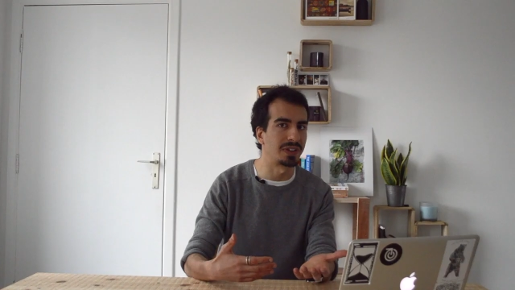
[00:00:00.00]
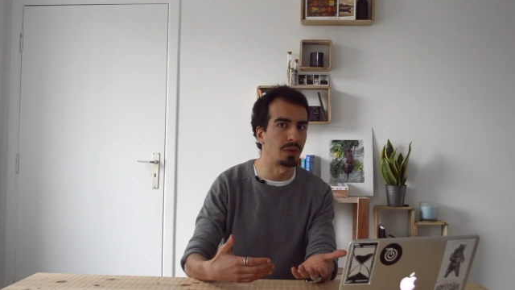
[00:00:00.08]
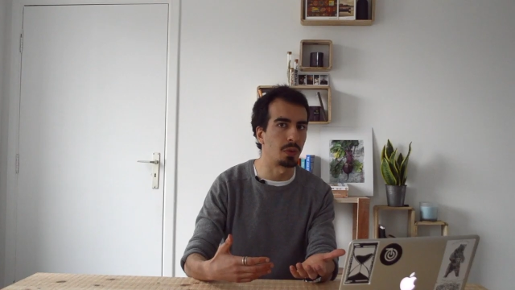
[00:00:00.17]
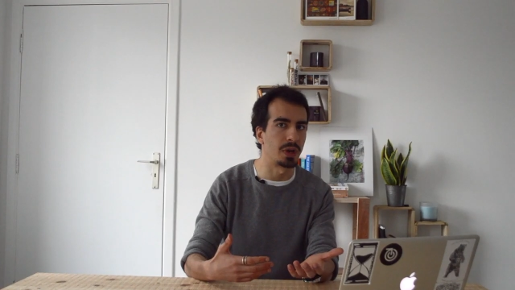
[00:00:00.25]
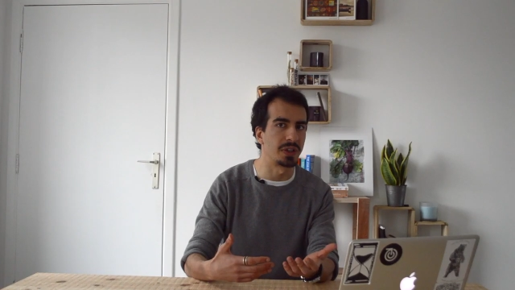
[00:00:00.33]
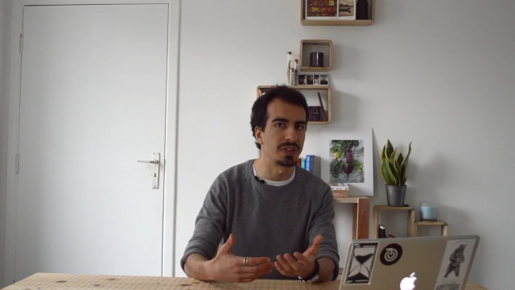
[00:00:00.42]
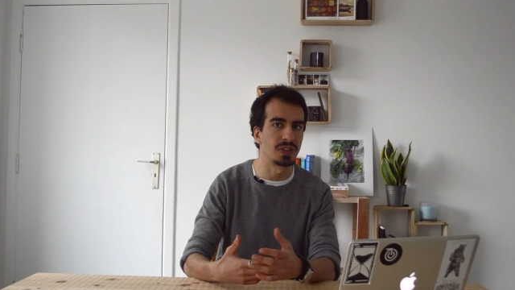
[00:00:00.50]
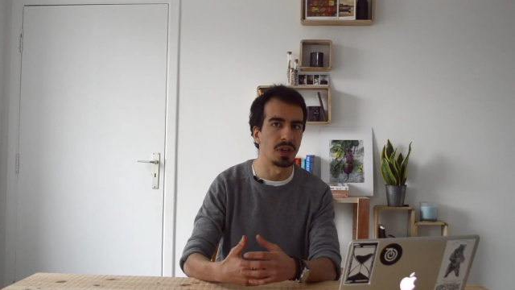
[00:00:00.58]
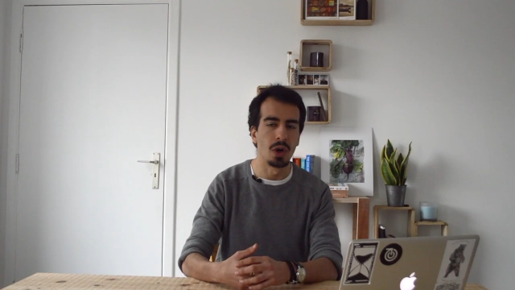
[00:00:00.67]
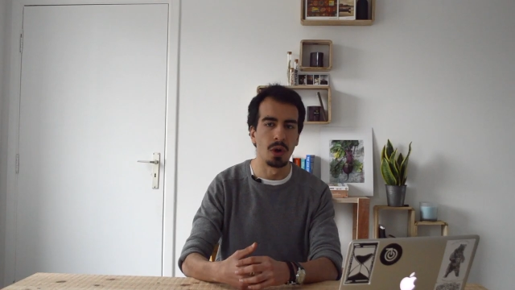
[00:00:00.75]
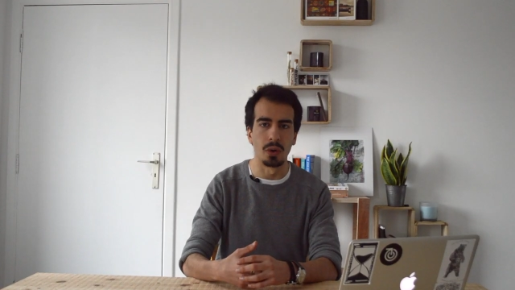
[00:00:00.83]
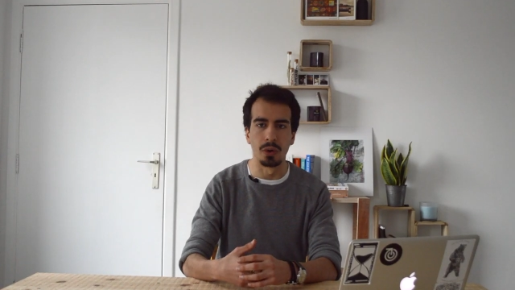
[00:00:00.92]
they want,
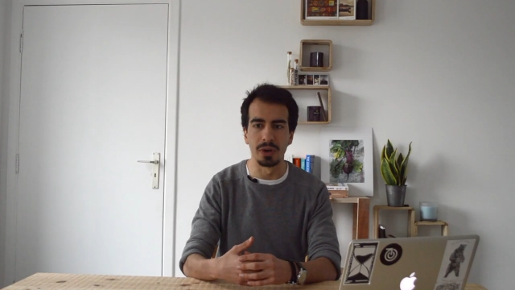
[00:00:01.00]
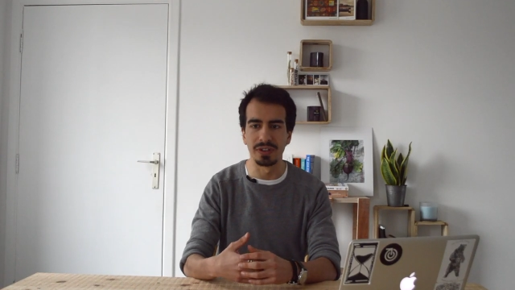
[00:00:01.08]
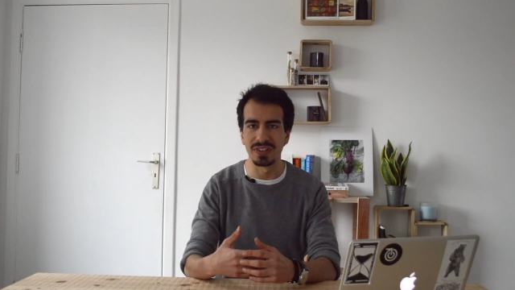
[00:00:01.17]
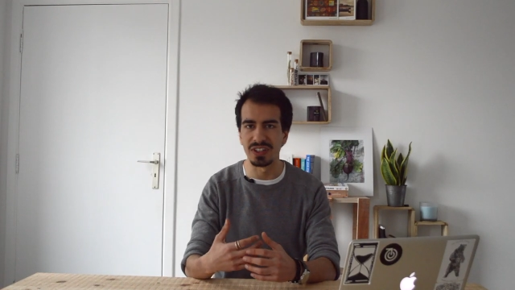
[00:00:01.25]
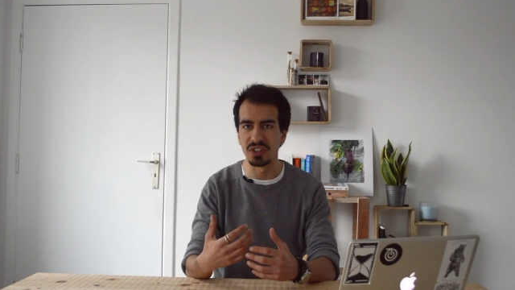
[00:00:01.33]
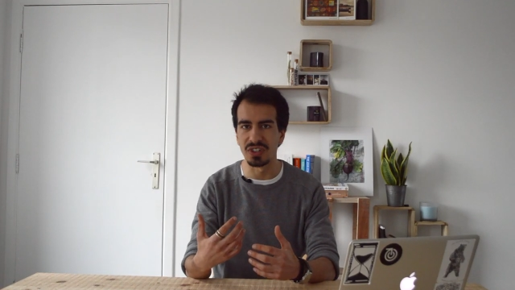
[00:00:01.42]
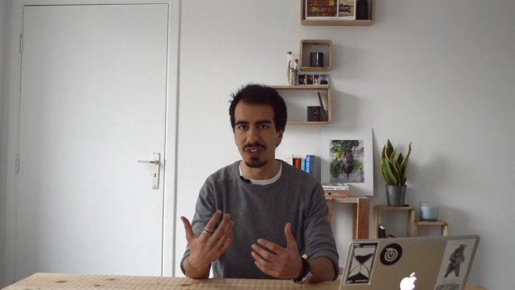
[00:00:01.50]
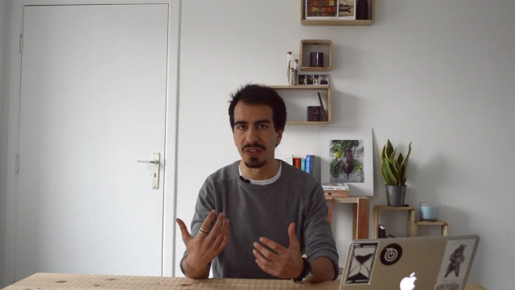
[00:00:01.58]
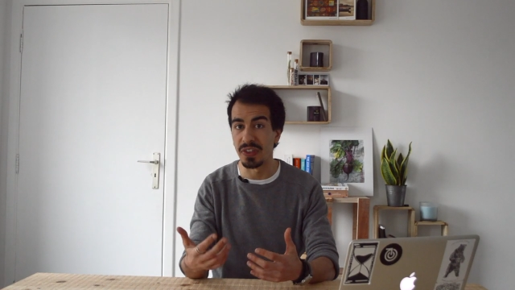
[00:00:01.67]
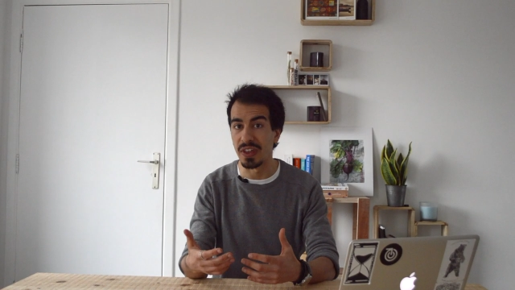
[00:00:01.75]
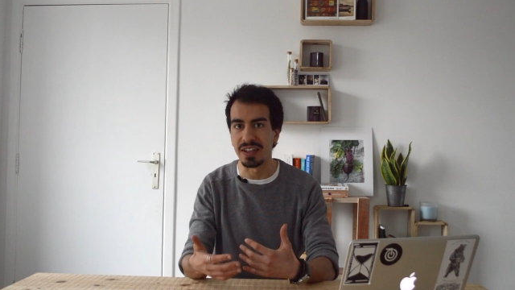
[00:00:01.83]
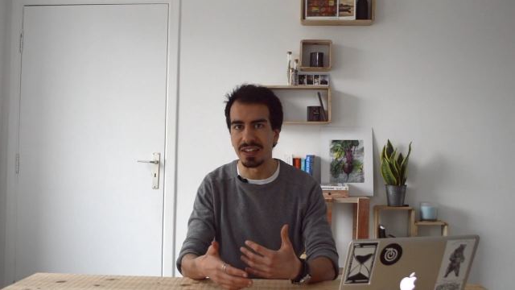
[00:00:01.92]
or they just
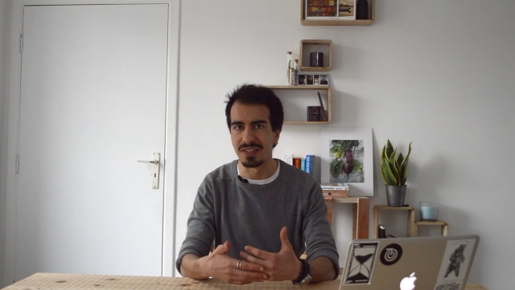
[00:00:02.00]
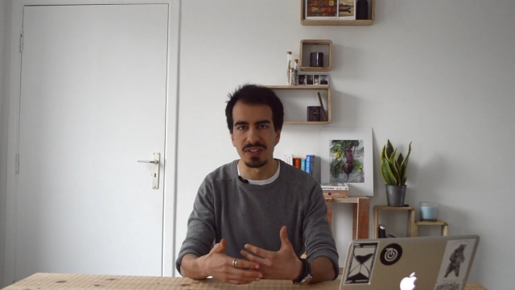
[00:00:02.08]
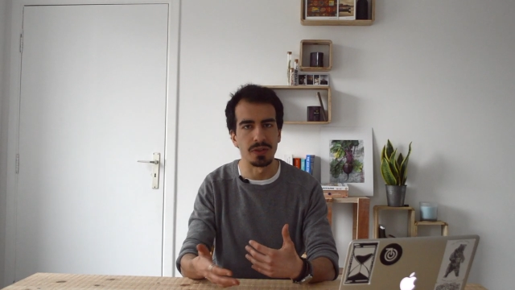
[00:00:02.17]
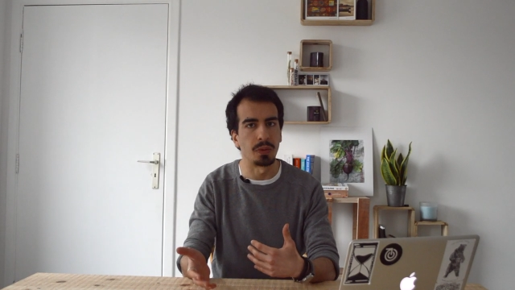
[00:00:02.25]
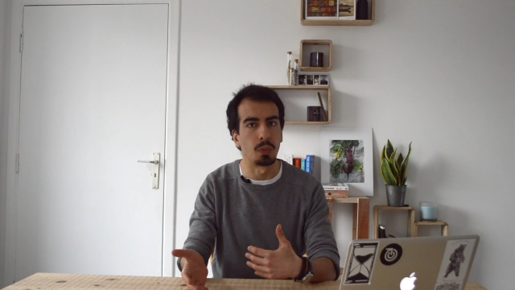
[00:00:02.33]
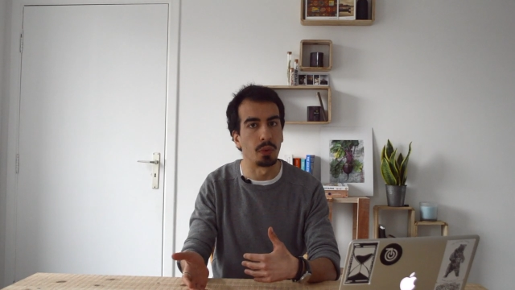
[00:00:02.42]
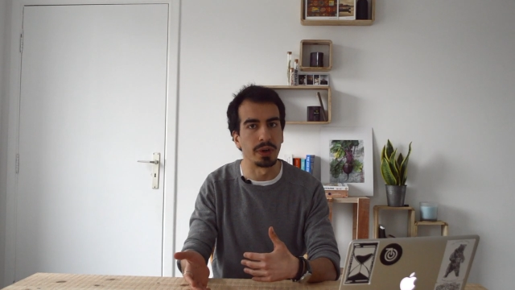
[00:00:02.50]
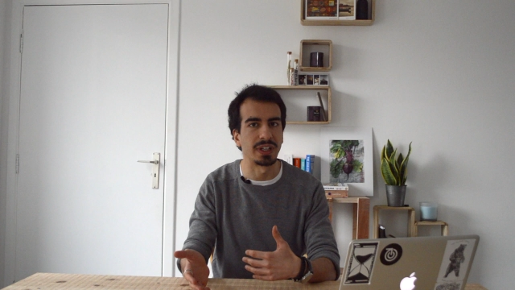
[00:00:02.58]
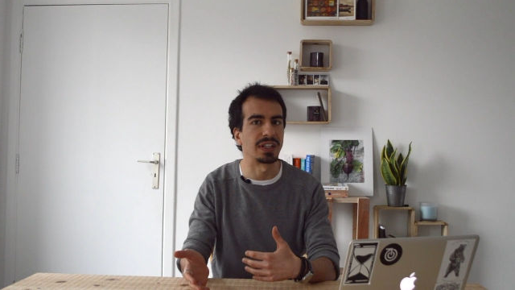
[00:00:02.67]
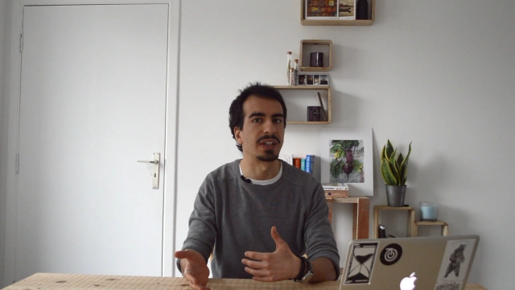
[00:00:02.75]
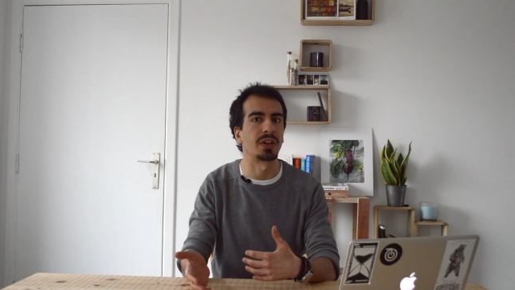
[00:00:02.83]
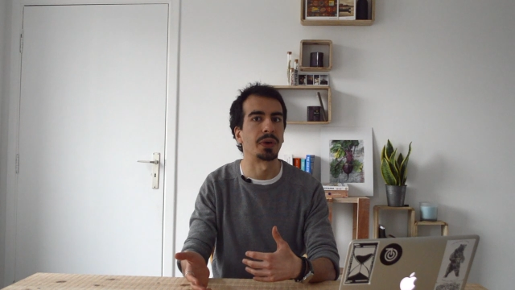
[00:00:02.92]
think it's not
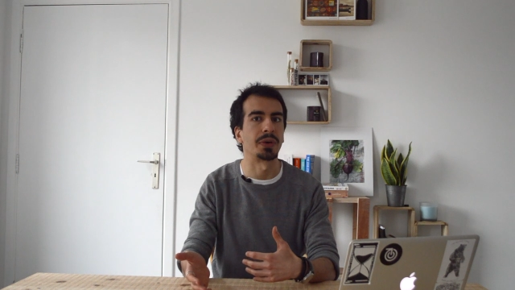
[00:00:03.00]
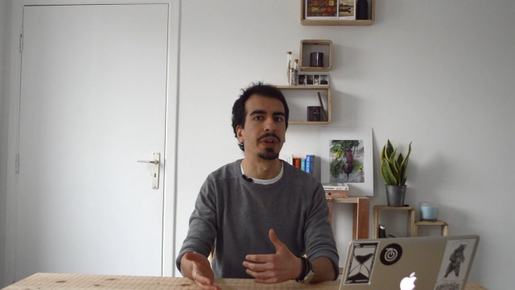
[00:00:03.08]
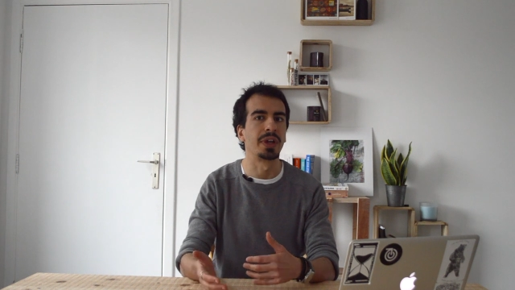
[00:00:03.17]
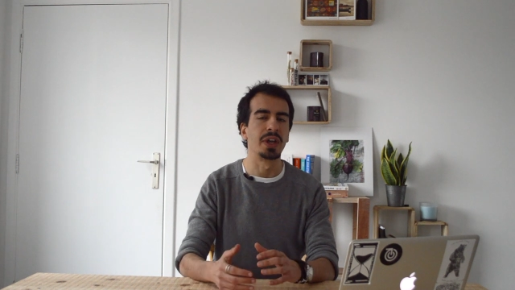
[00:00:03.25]
working at all.